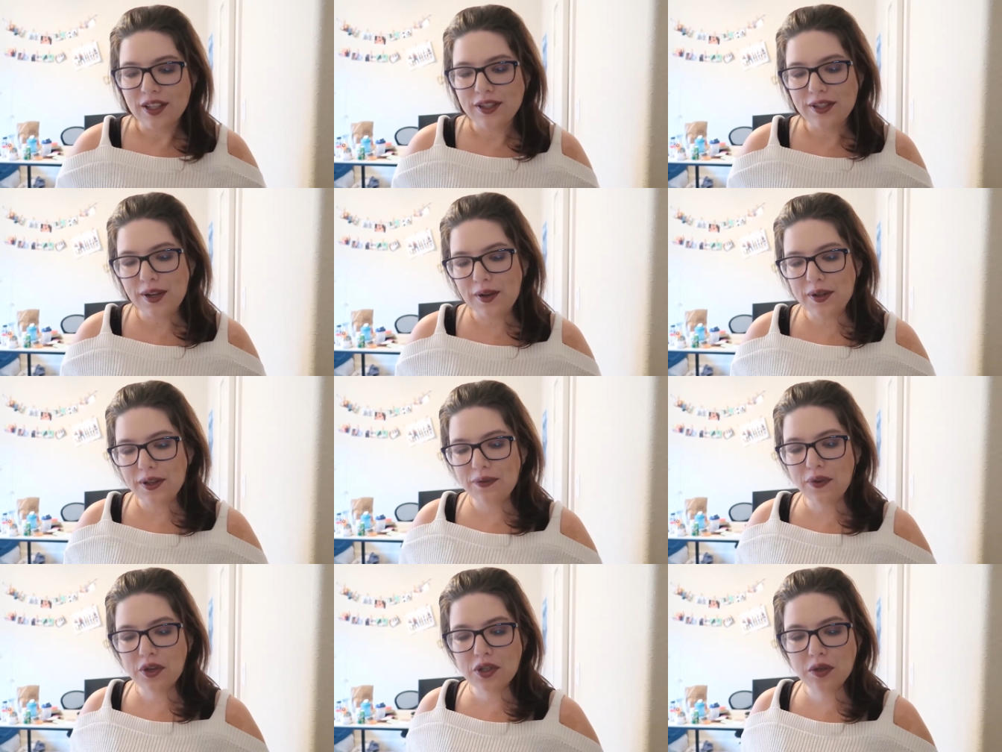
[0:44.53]
So
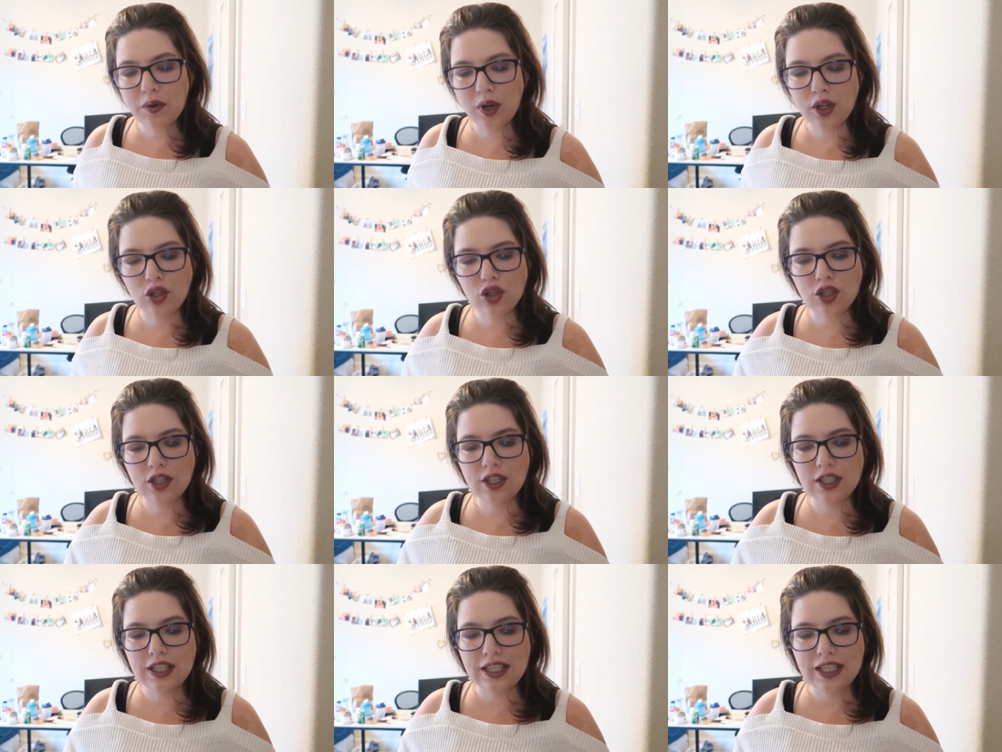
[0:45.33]
the first
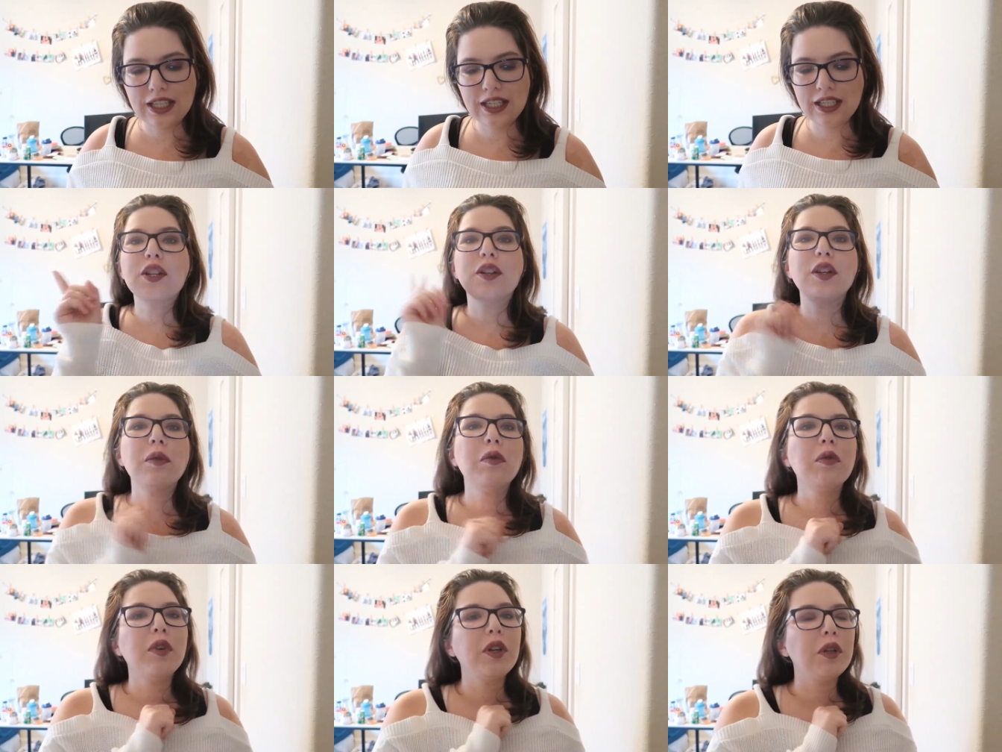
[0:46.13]
question is, so
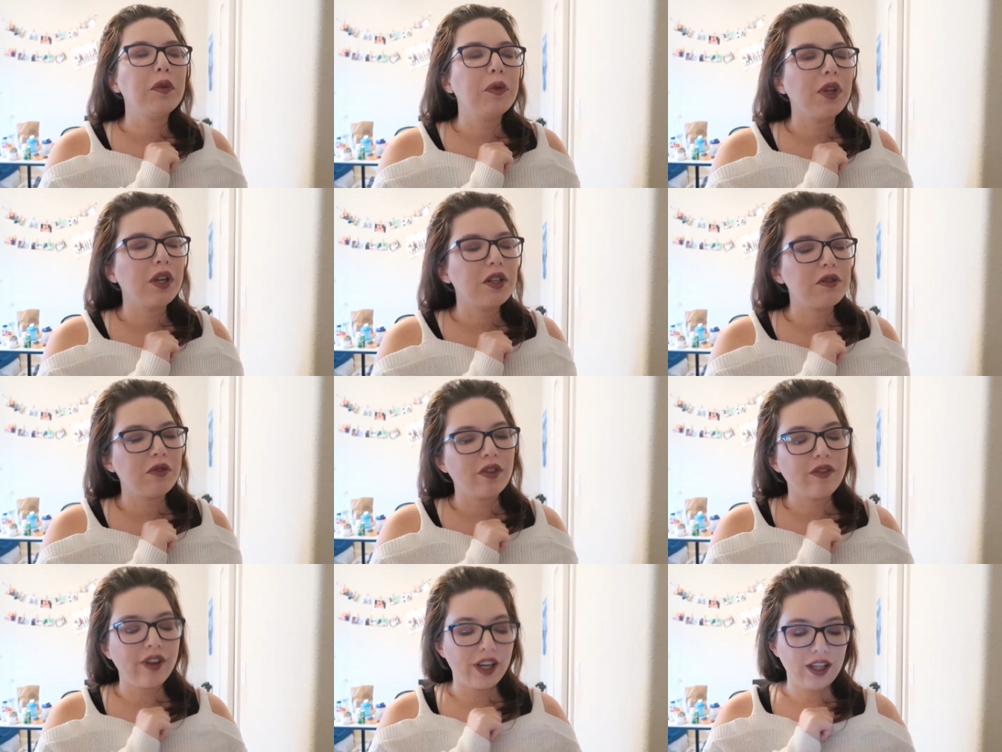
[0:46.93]
number one, we are
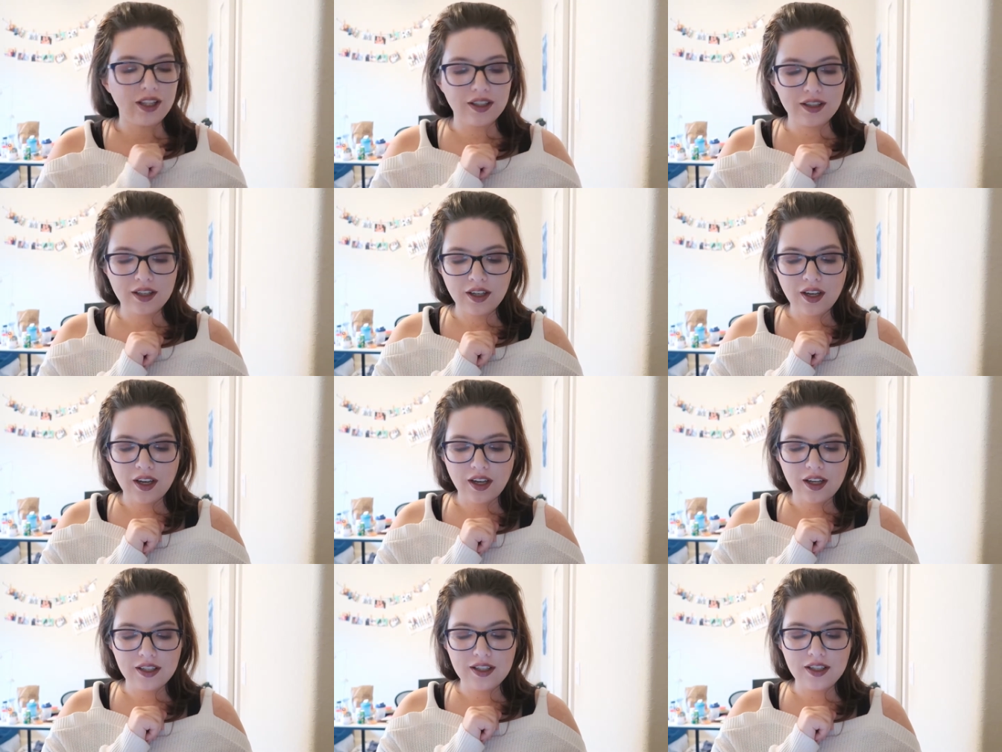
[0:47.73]
doing Violet.
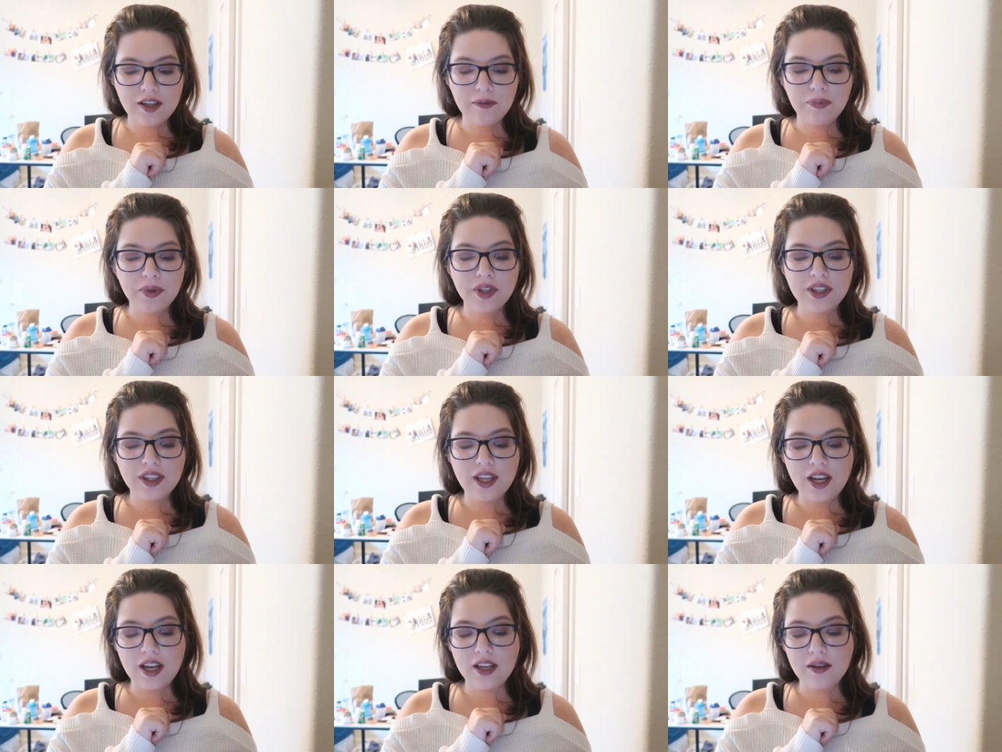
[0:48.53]
And this is a book
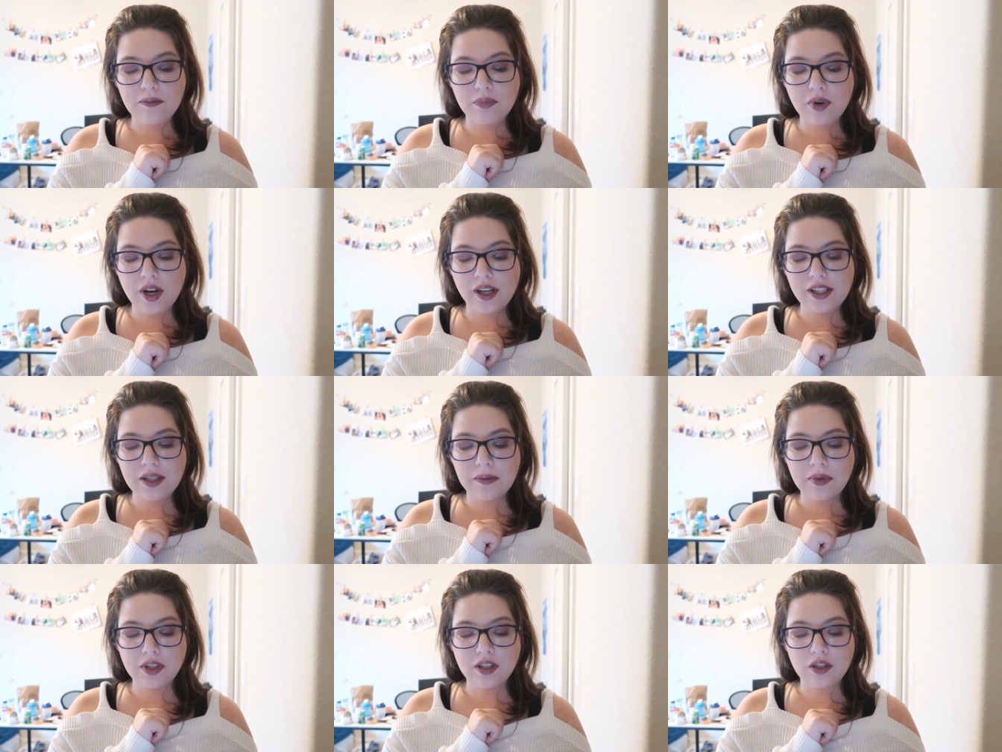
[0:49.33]
that brought
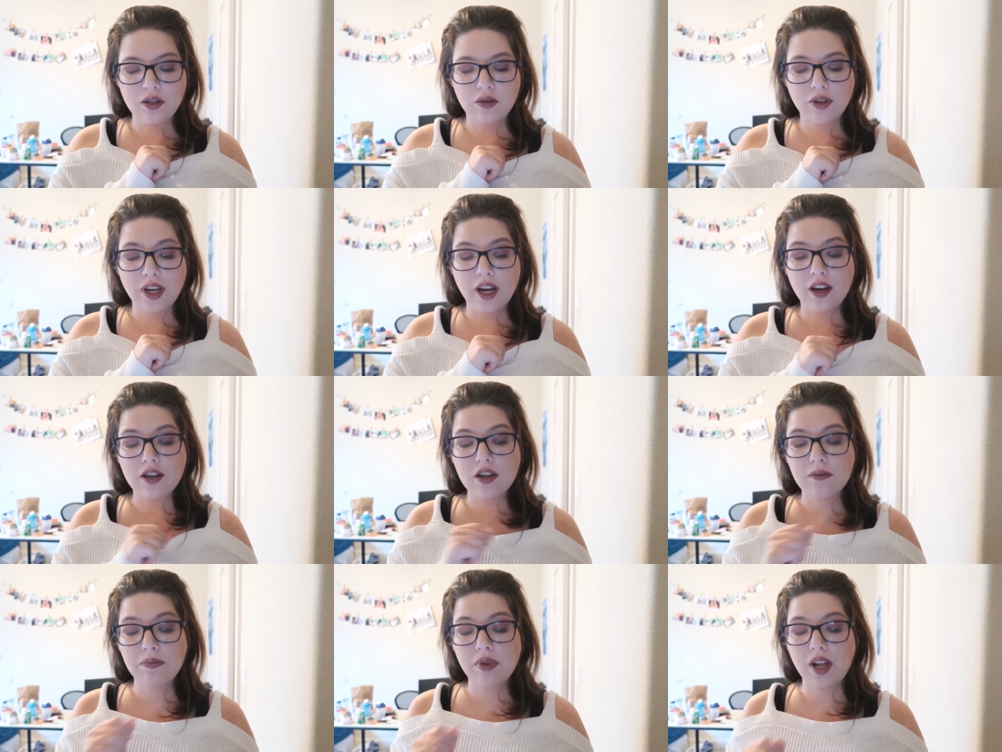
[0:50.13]
something new,
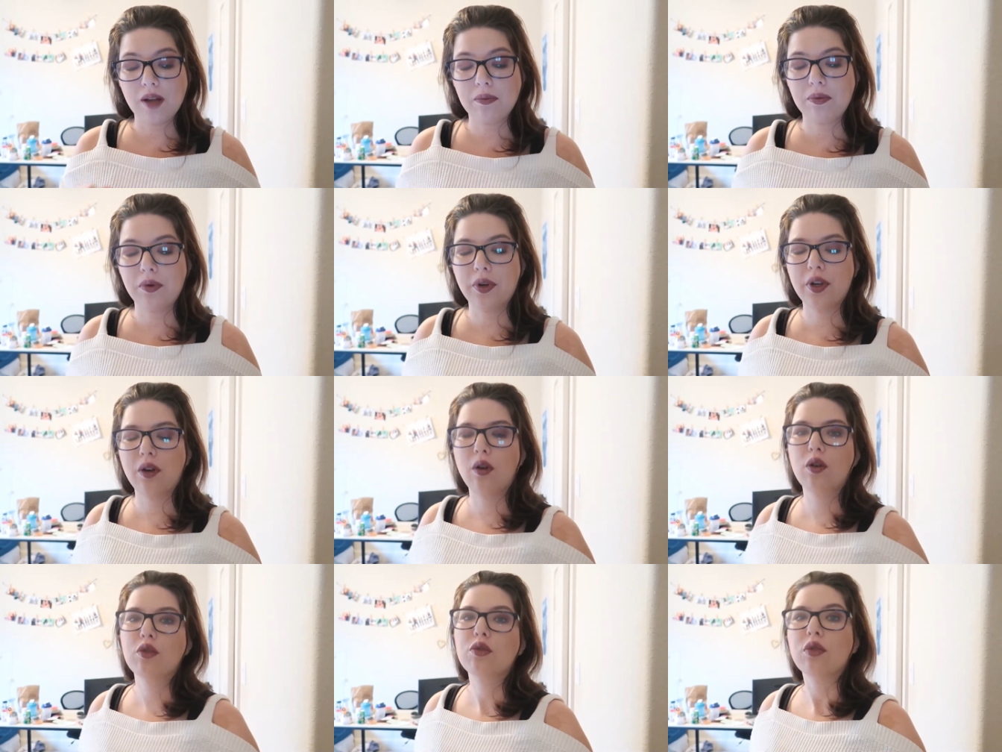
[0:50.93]
character, plot
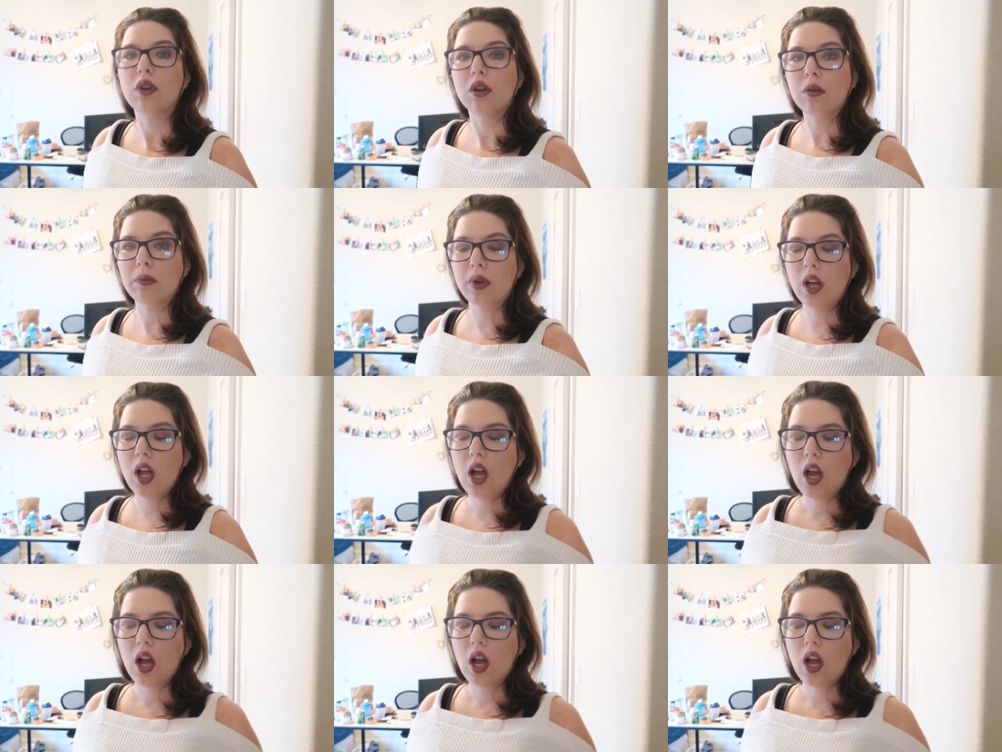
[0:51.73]
point, or trope.